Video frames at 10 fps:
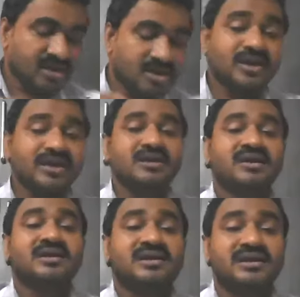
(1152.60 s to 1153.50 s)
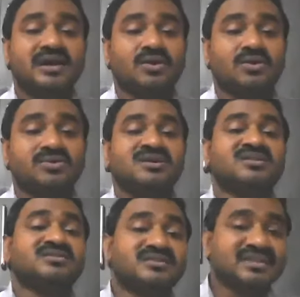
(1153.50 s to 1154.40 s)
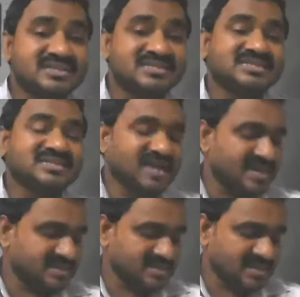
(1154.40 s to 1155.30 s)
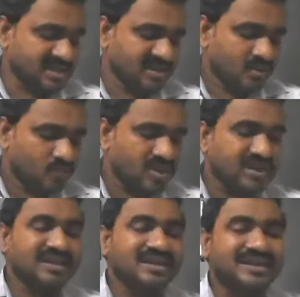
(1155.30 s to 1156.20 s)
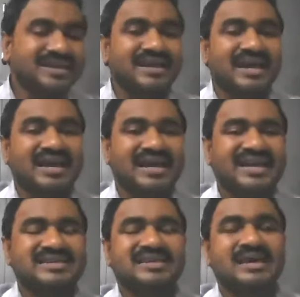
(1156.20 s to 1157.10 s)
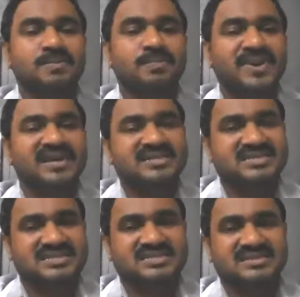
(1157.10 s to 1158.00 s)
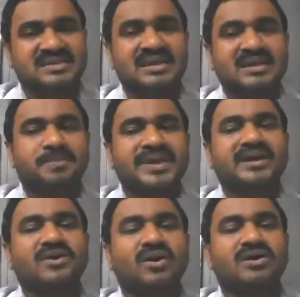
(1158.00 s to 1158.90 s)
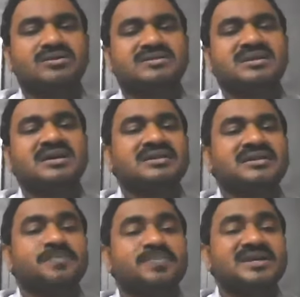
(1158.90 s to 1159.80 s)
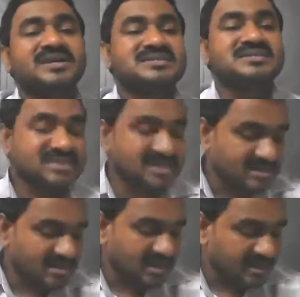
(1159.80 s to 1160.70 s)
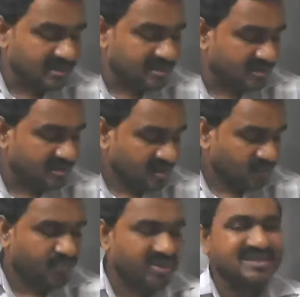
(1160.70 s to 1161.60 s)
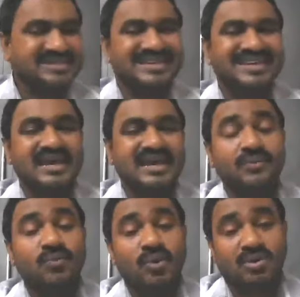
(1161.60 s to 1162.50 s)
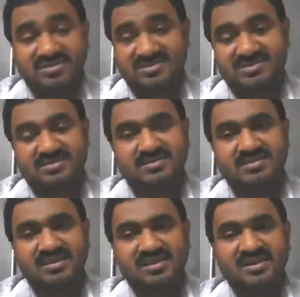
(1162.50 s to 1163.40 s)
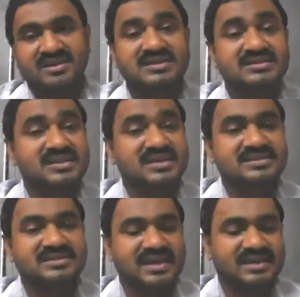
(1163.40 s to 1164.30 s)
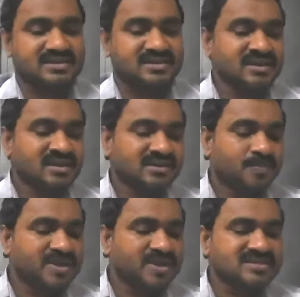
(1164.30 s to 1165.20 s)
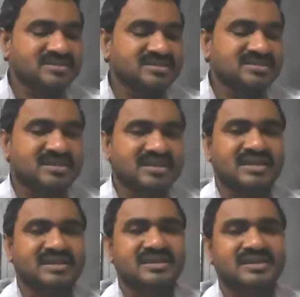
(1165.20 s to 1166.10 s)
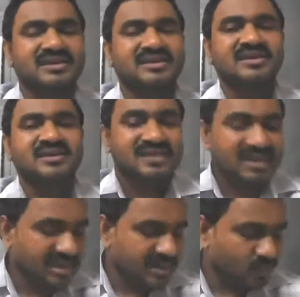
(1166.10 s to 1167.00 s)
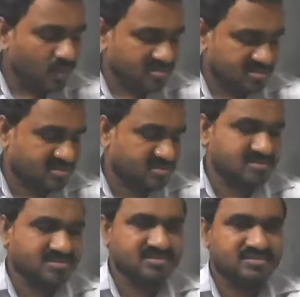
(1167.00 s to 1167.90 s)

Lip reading: Okay, now this science will get a place because the place is ready for it in advance. He says that the place is ready in advance.